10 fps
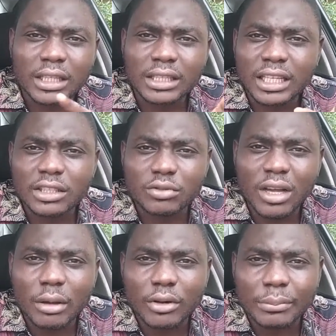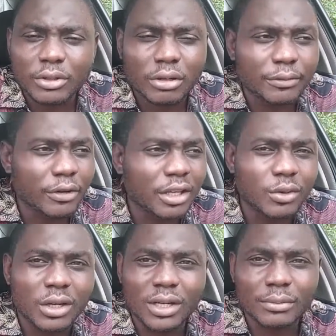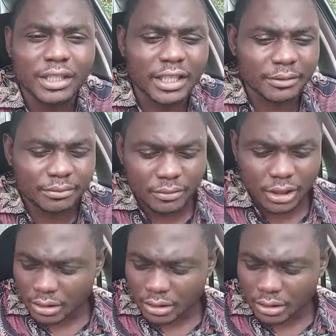I think that is where I'll be wrapping up before you were in here.